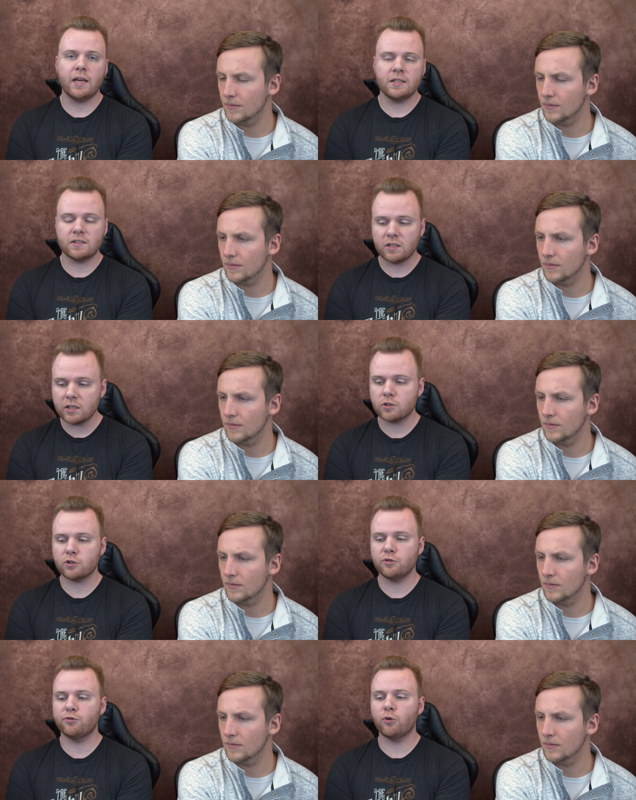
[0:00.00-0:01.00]
Speaker 1: a
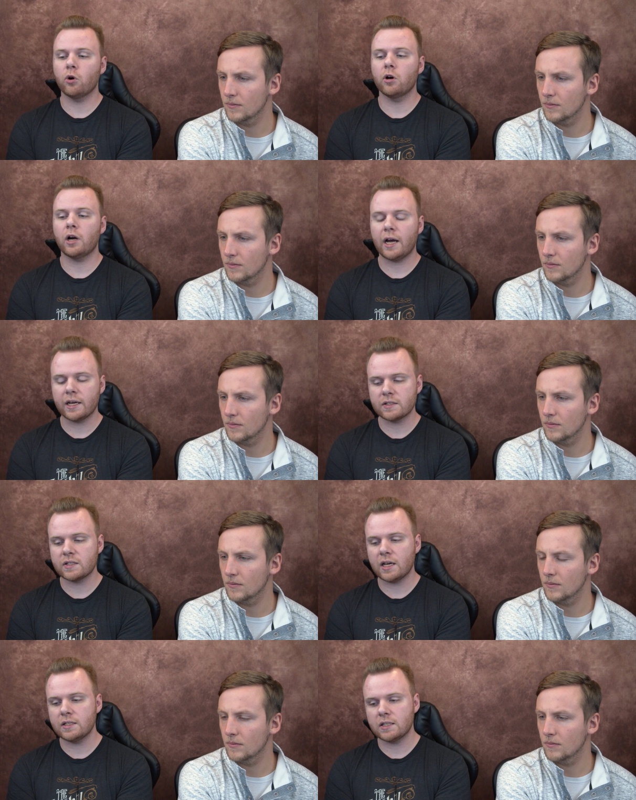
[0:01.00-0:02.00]
cinch for
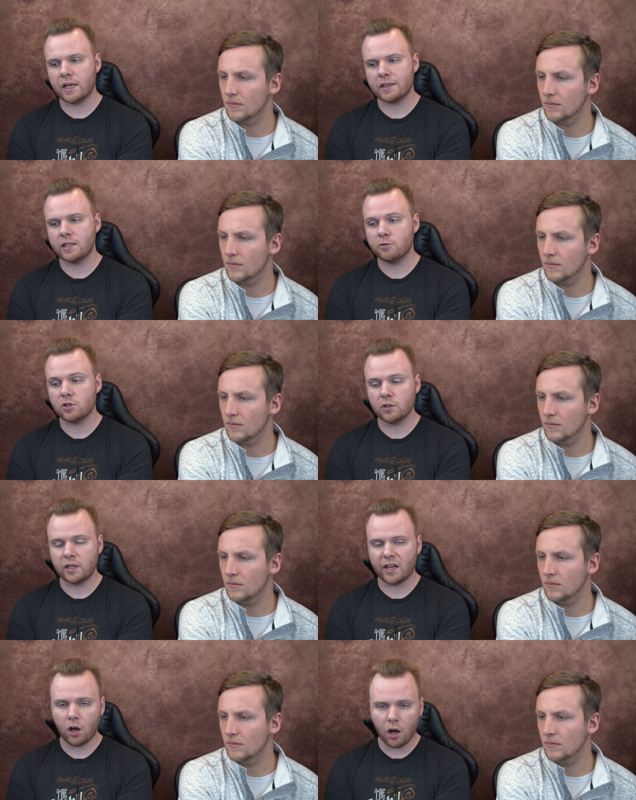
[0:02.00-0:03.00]
Hayase to get them to
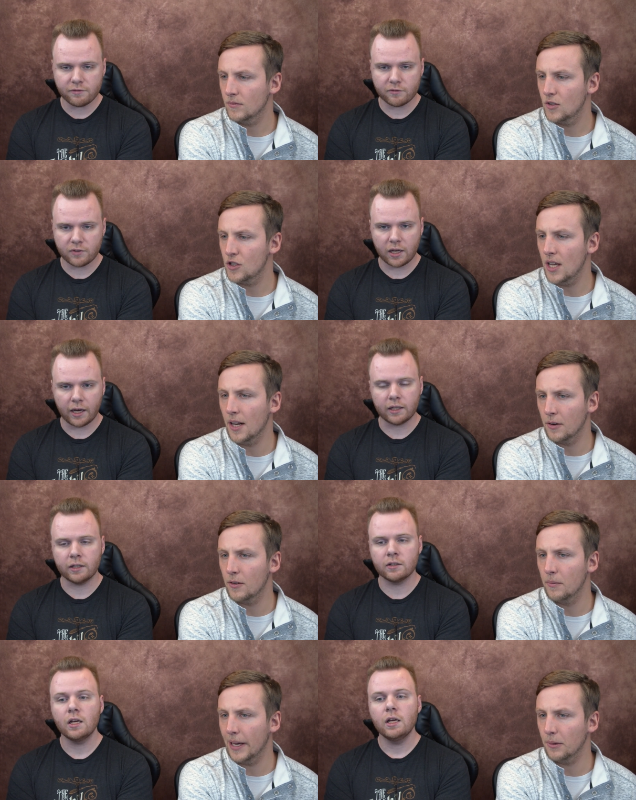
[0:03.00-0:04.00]
get off of the
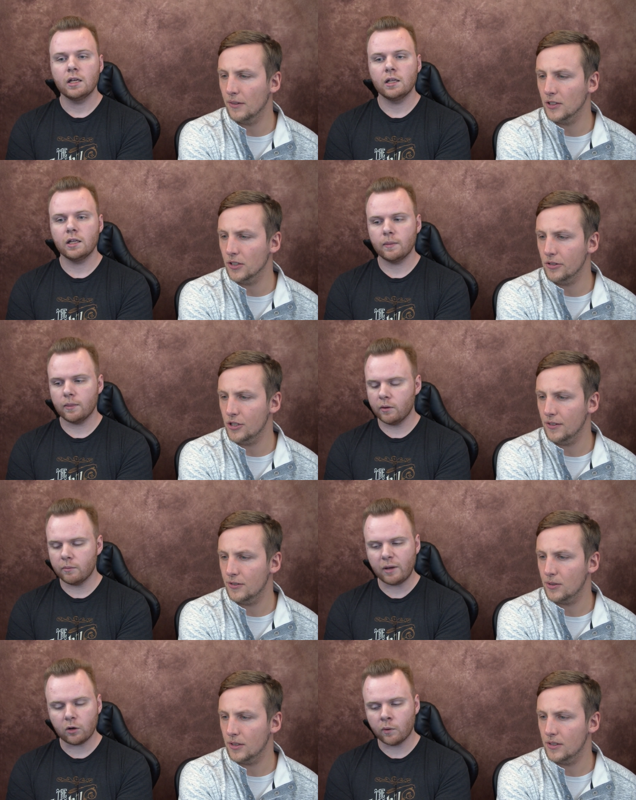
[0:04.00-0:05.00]
island, make a revolution,
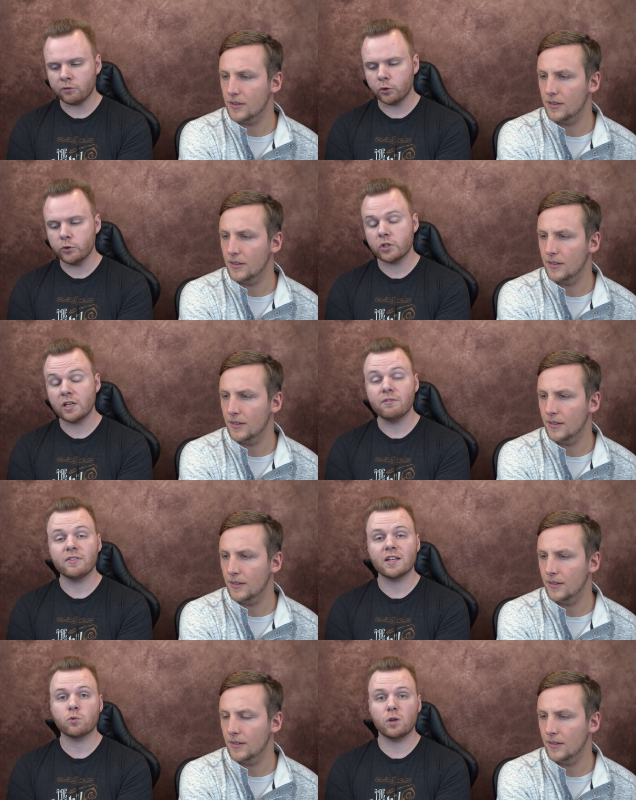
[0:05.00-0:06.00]
and so make a revolution if
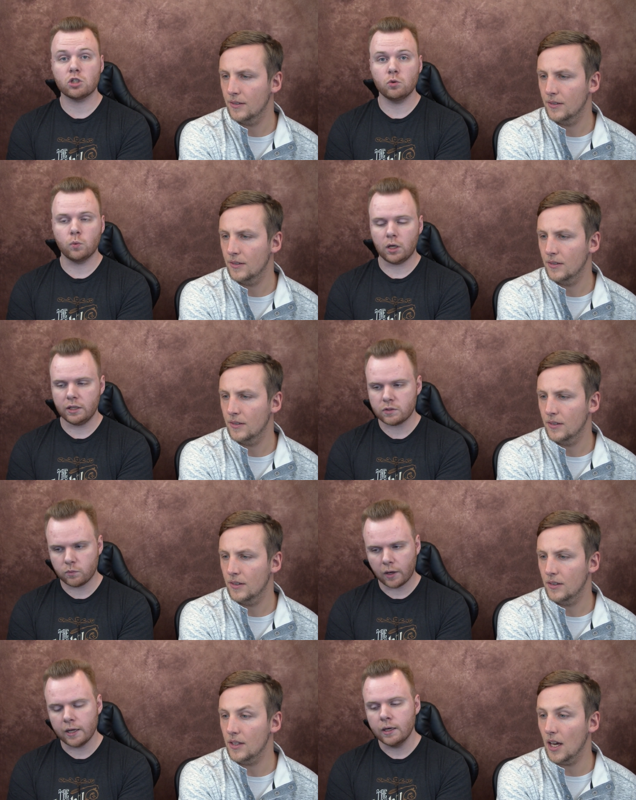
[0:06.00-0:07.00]
that's what she wants,
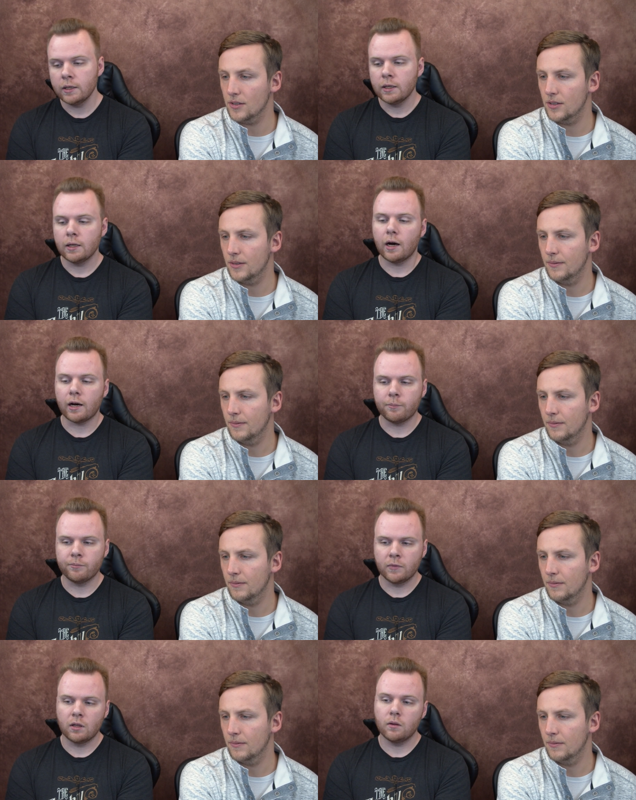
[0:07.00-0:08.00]
right? Yes.
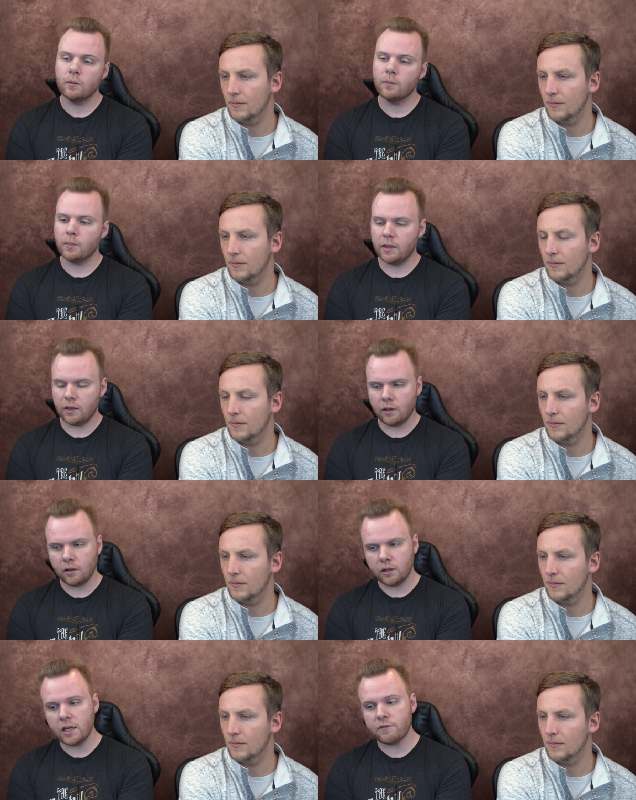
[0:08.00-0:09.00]
Um,
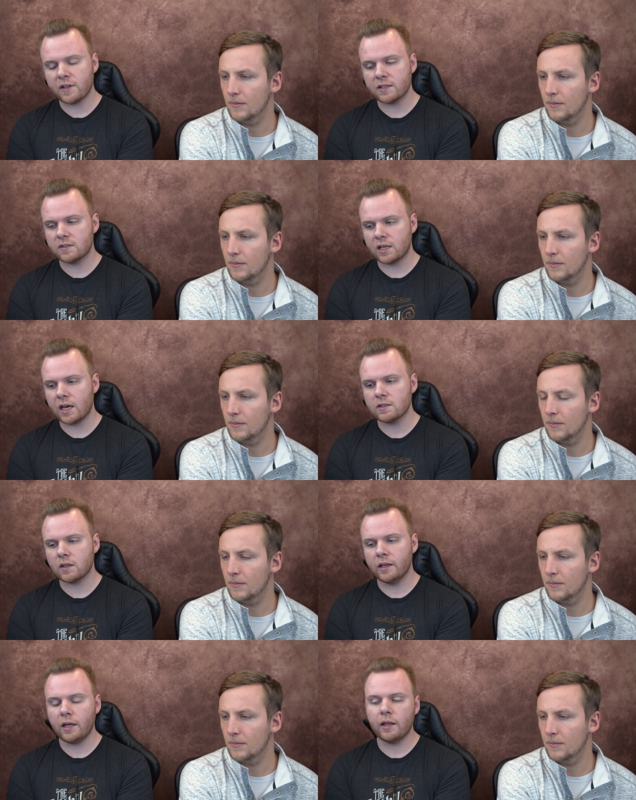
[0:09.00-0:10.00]
if that's the case,
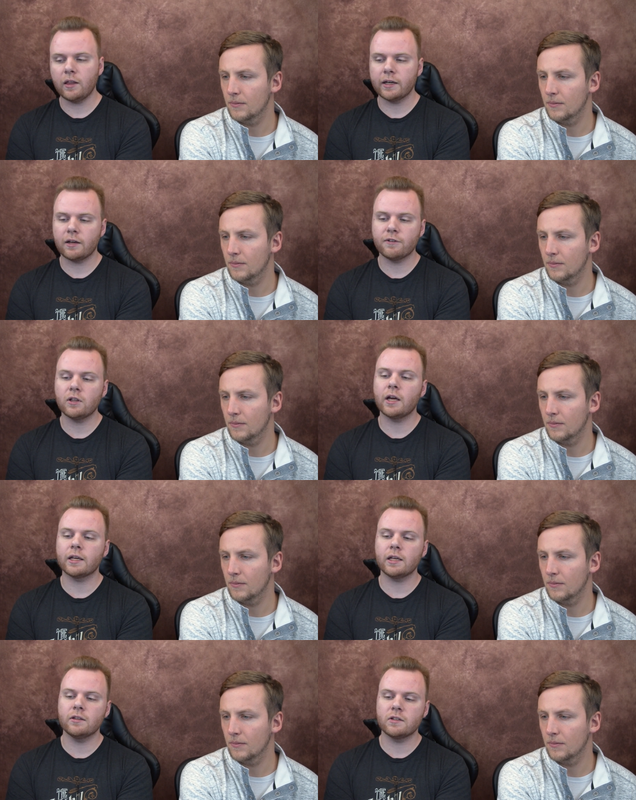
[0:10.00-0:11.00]
like like I feel
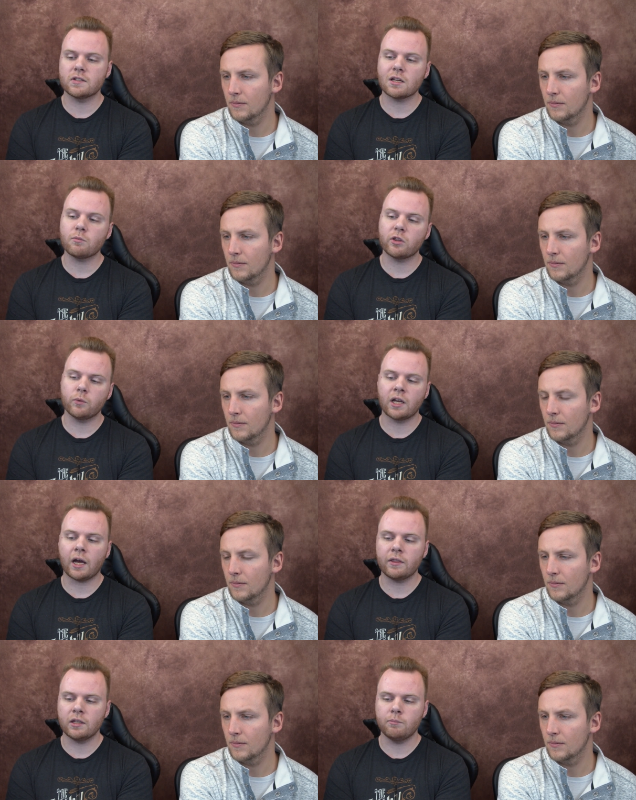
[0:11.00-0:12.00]
like in the same way that we
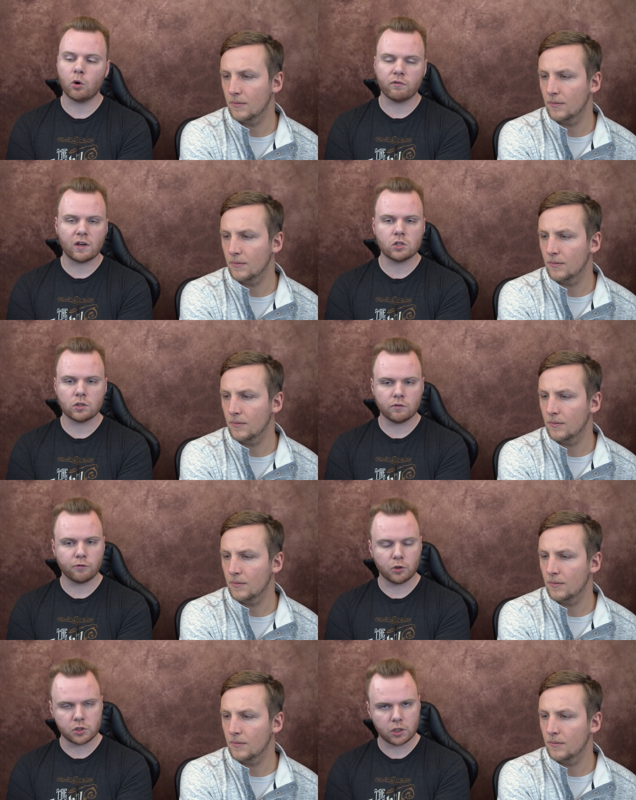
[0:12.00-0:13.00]
got the motivation
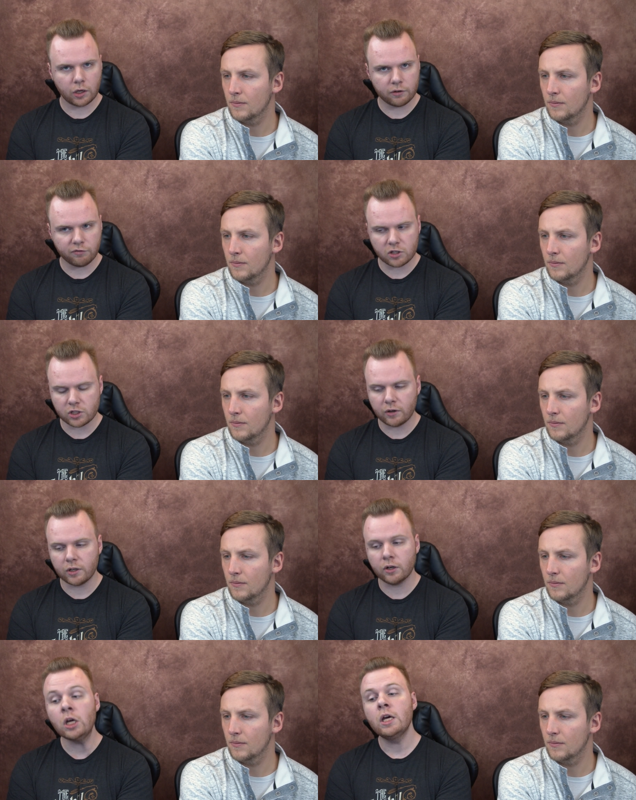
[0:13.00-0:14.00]
for Tonari fleshed out
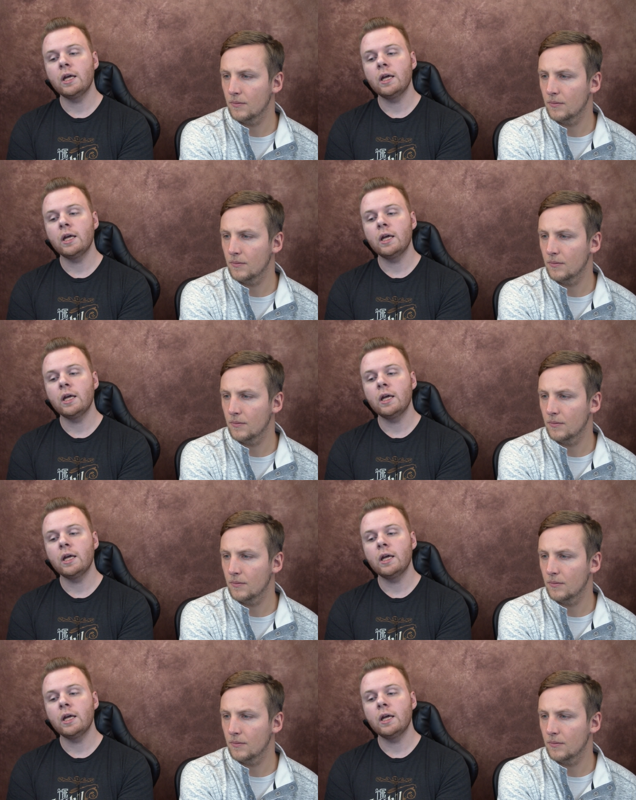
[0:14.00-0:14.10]
here,